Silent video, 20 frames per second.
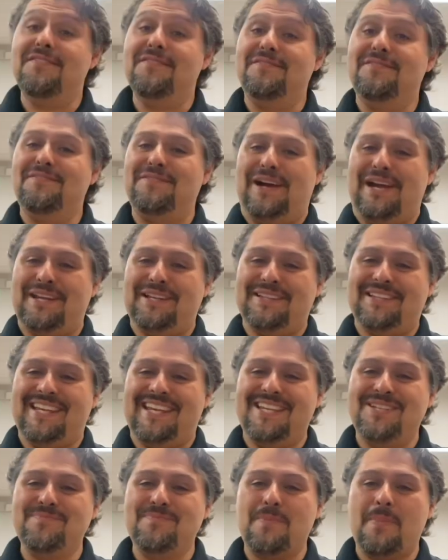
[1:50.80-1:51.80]

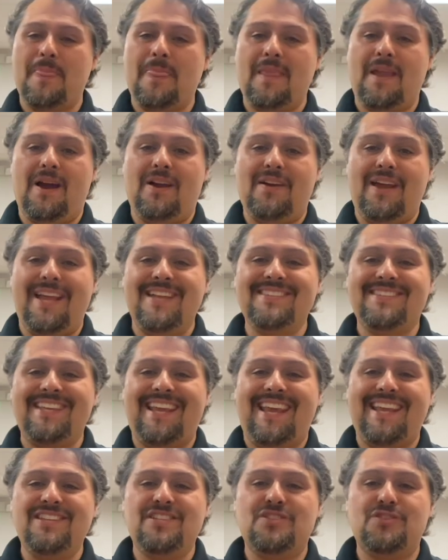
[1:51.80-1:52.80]
Finally, our
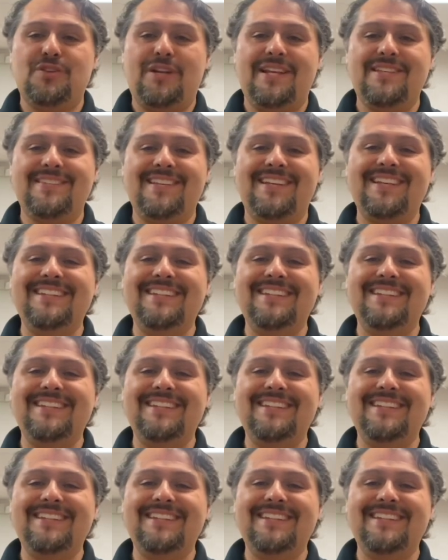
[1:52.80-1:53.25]
SAA strings and